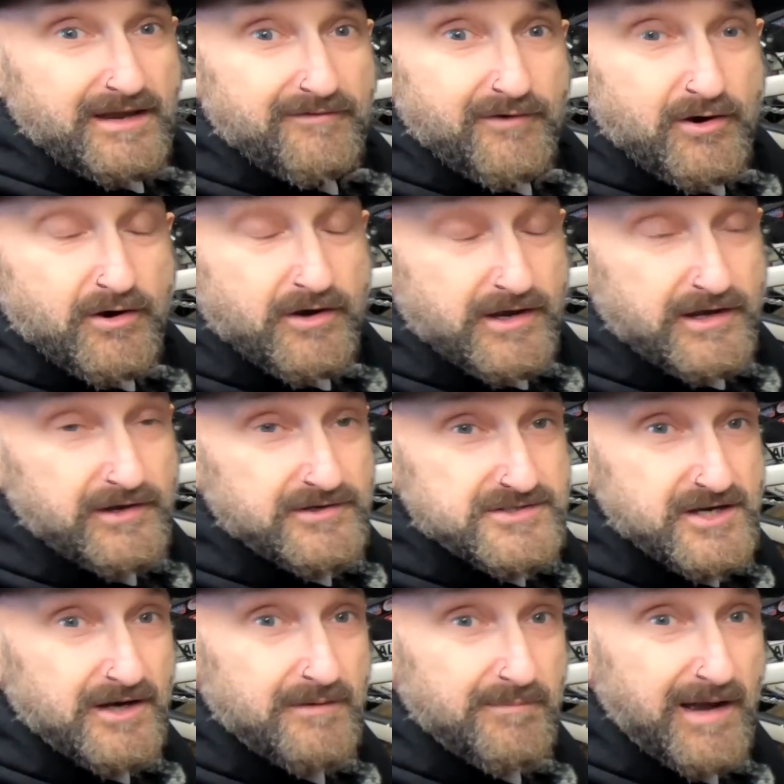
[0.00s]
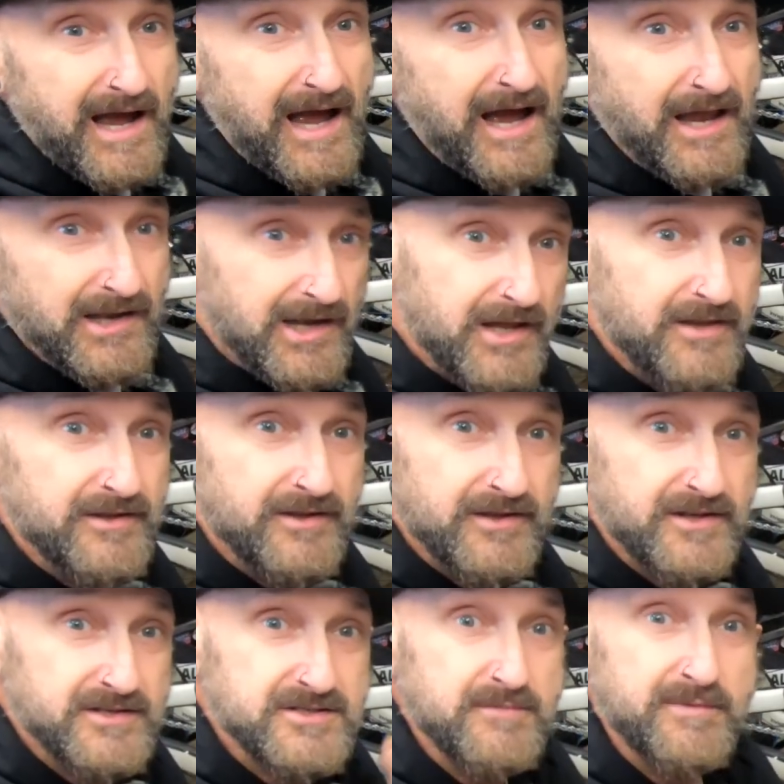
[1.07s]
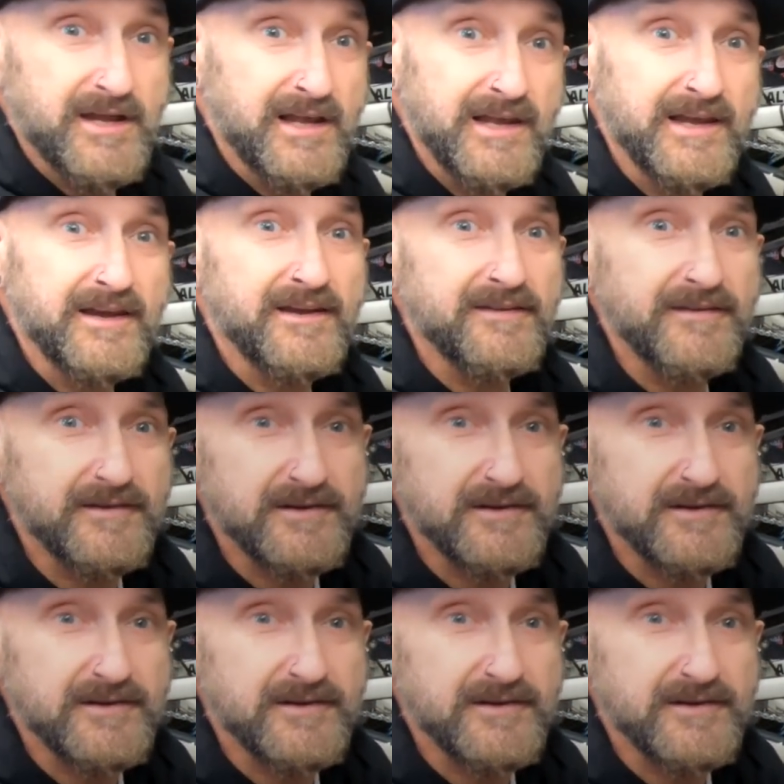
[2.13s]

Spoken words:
for hooking us up, and like the others there'll be a link in the